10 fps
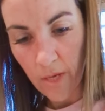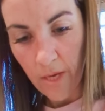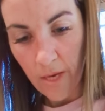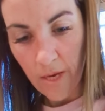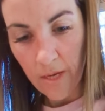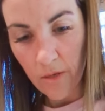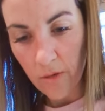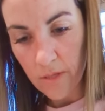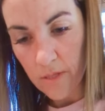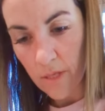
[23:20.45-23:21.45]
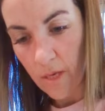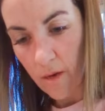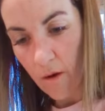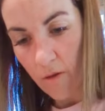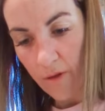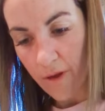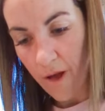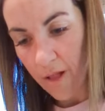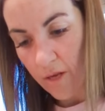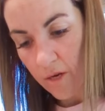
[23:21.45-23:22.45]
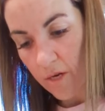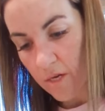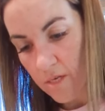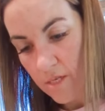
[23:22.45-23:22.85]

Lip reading: and you can see all the colors.